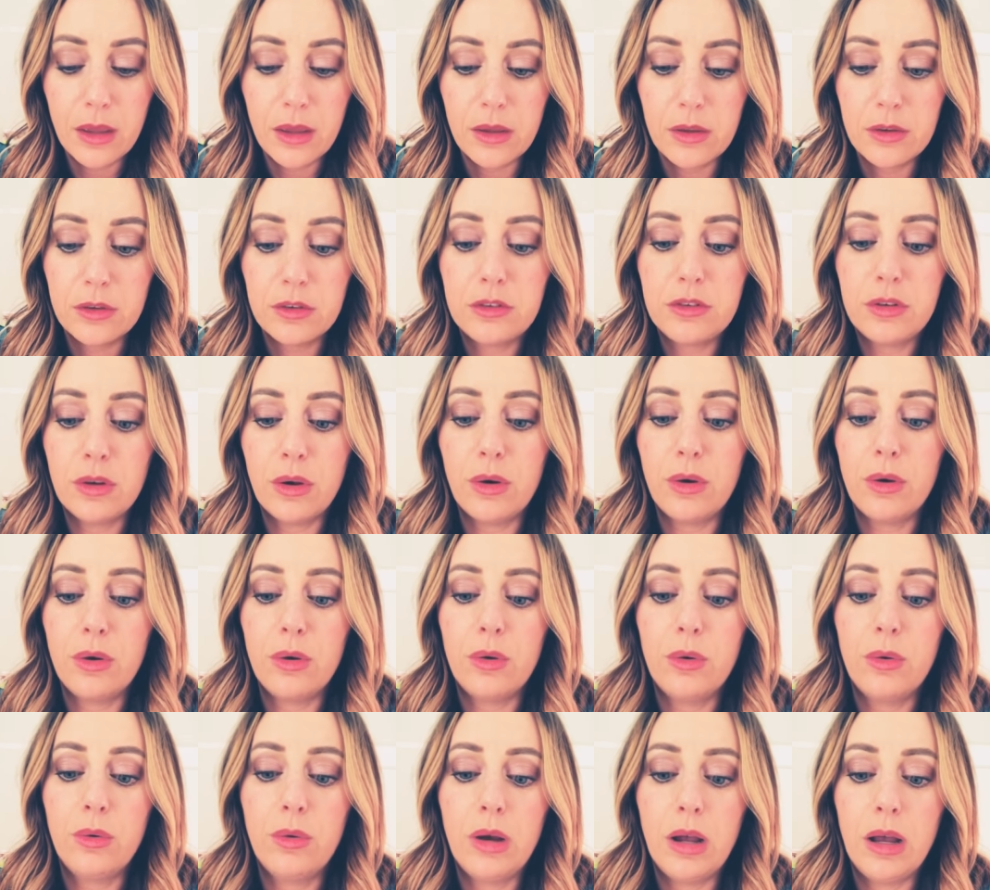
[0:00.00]

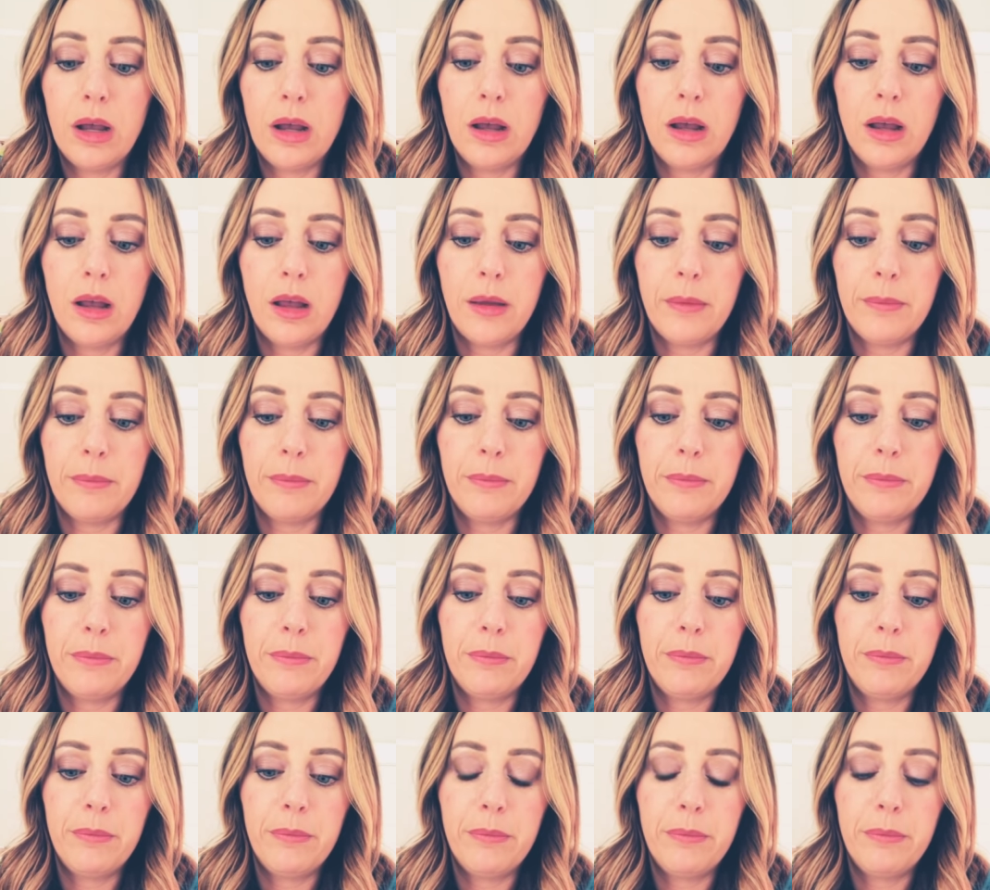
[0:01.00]
so, um,
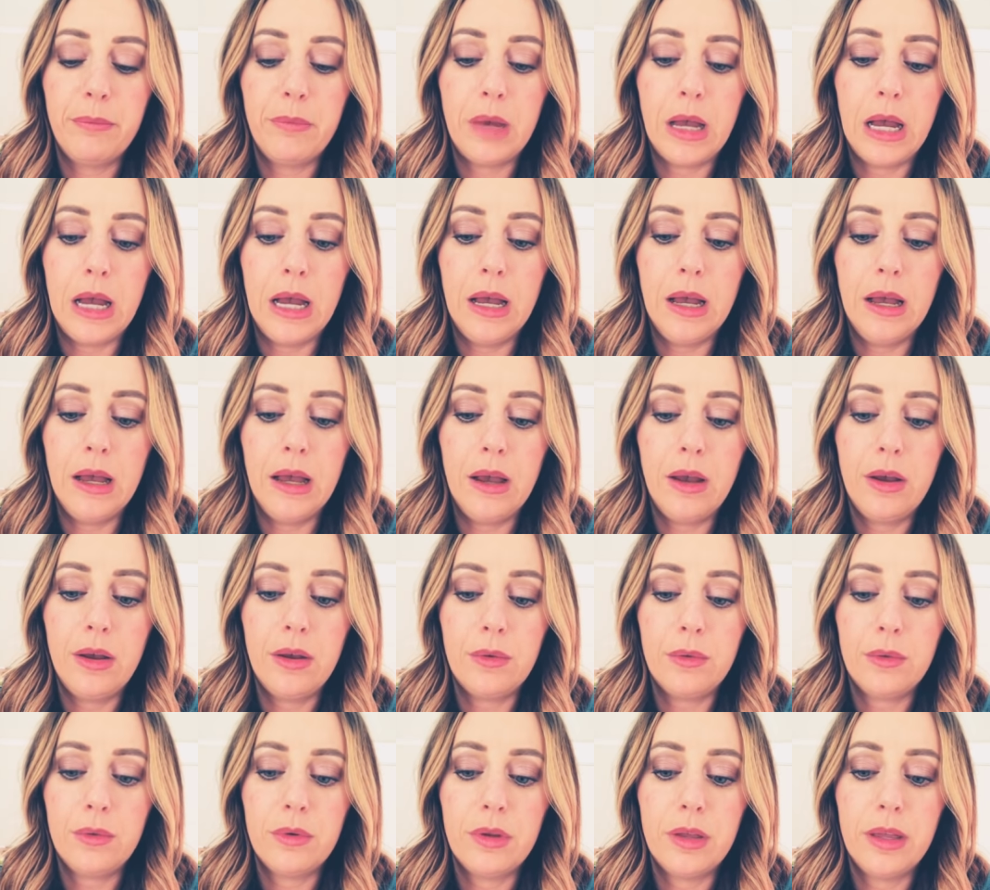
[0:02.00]

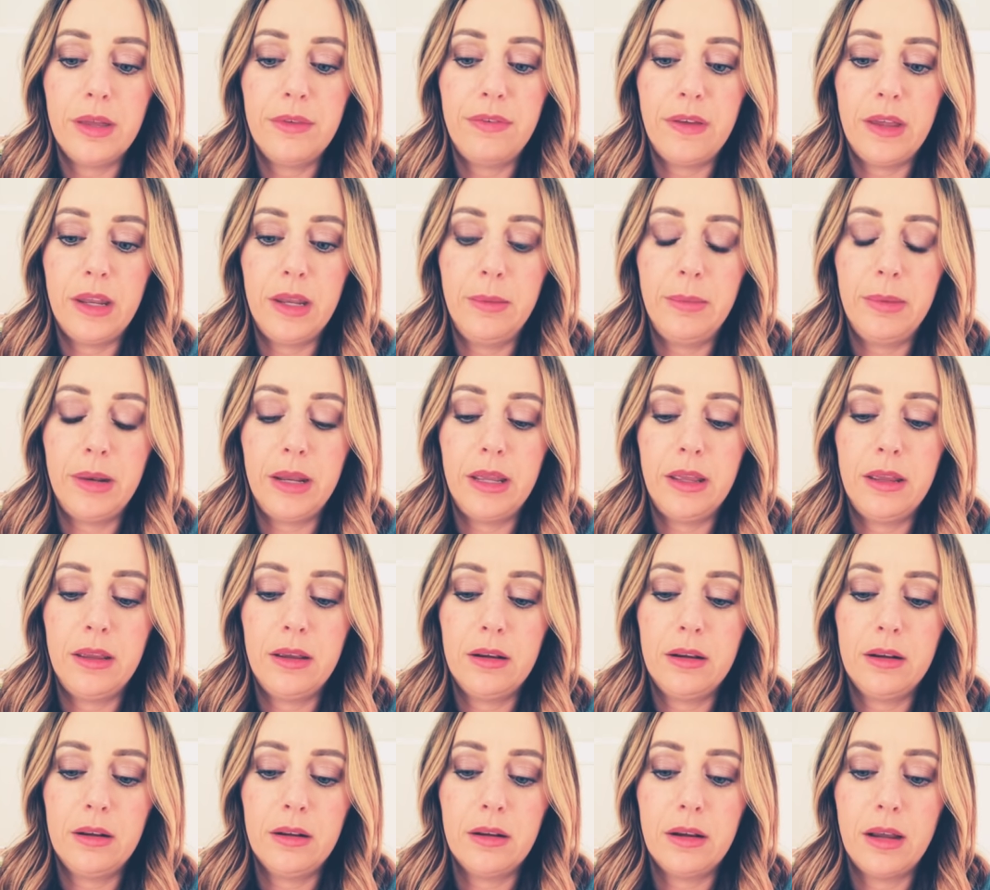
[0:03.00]
if anybody
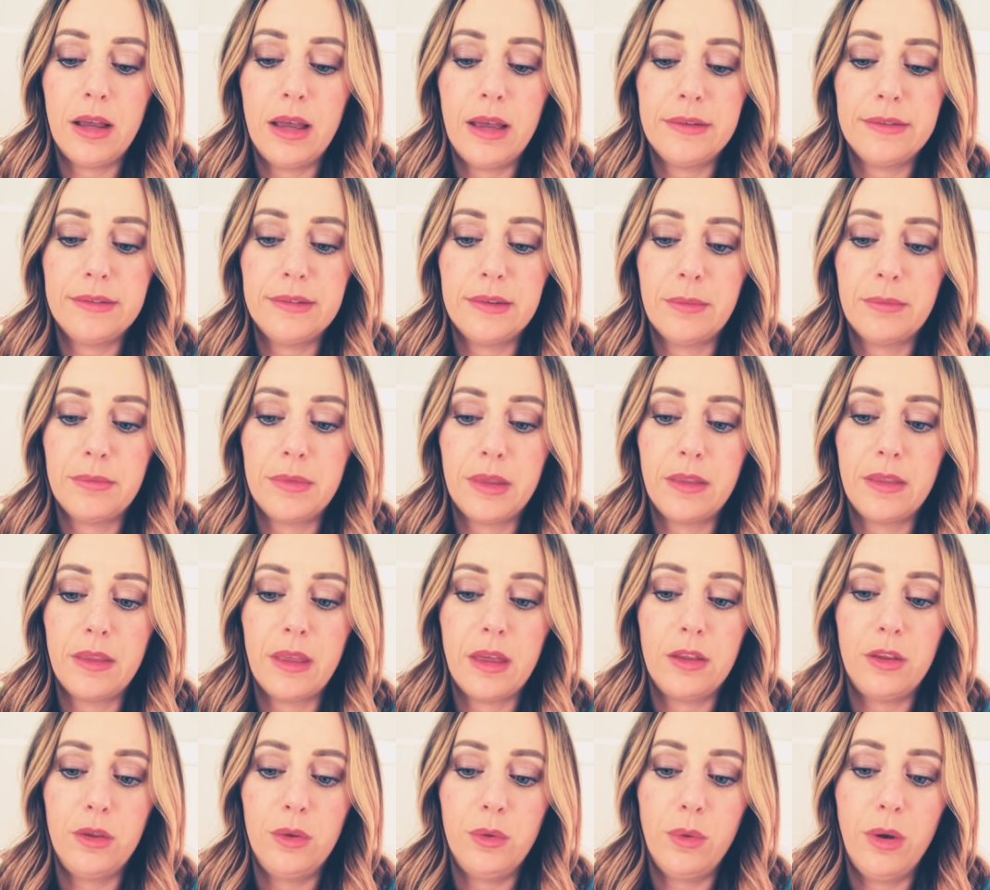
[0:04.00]
here has something
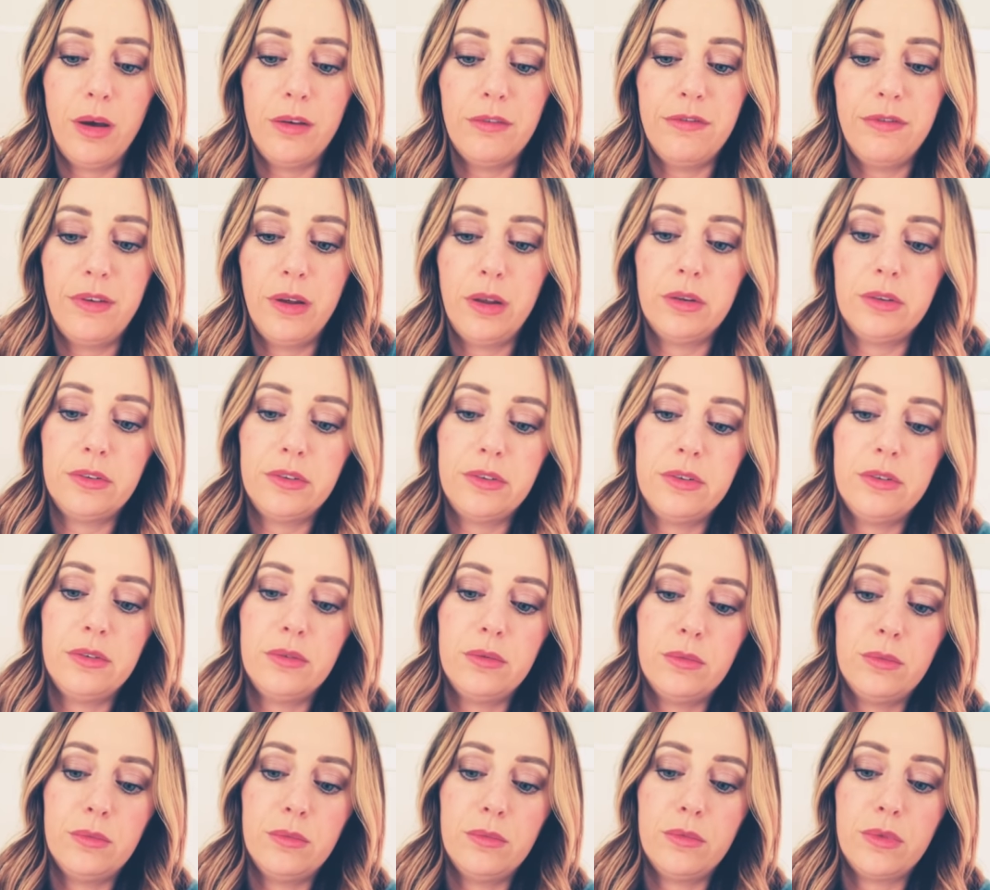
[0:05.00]
that you have felt
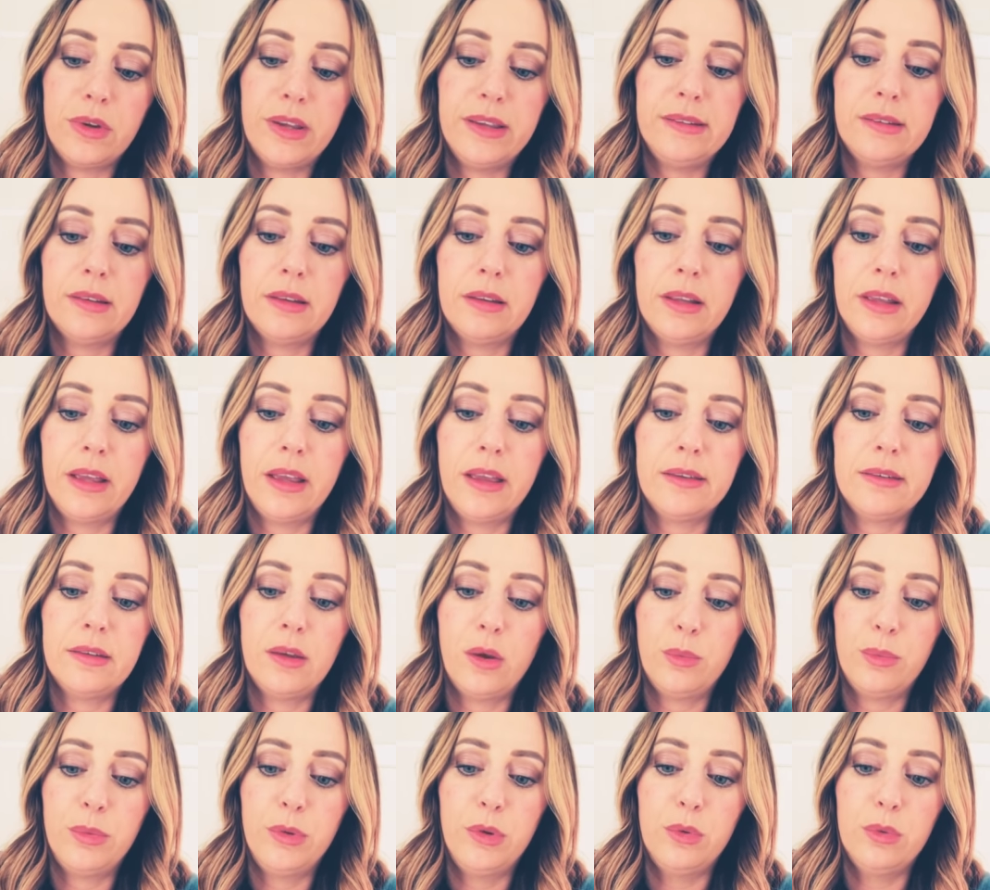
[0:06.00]
recently has
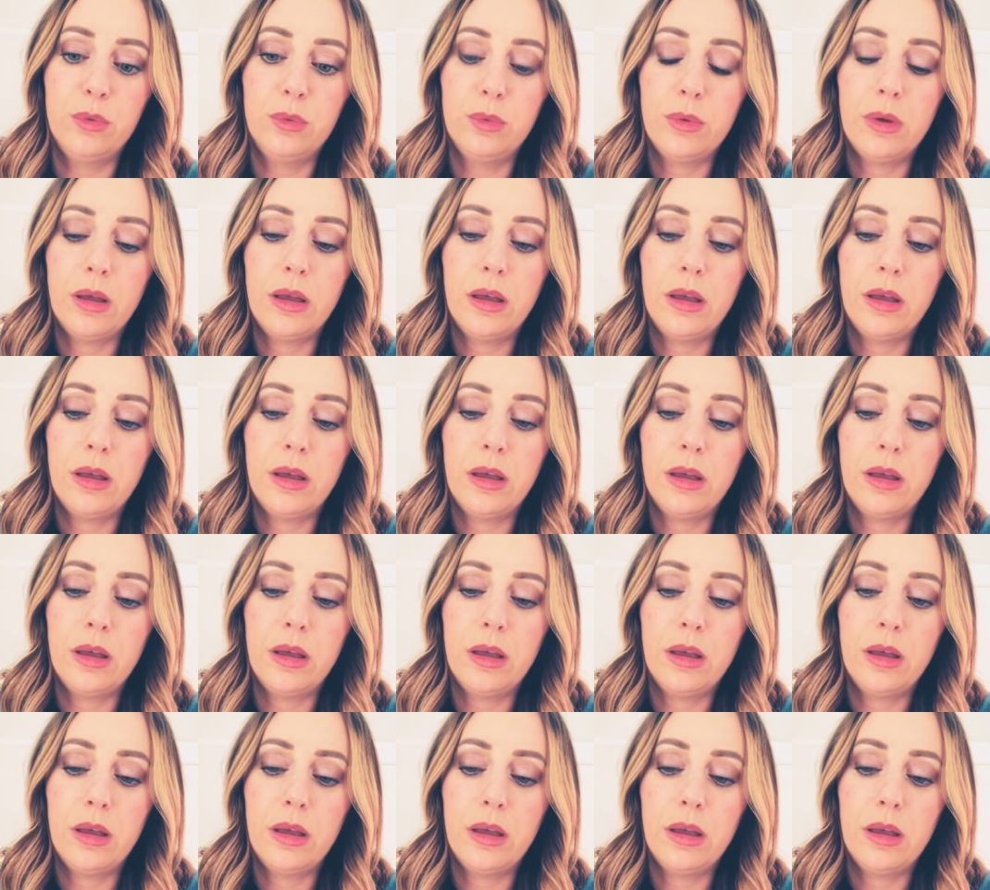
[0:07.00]
helped you,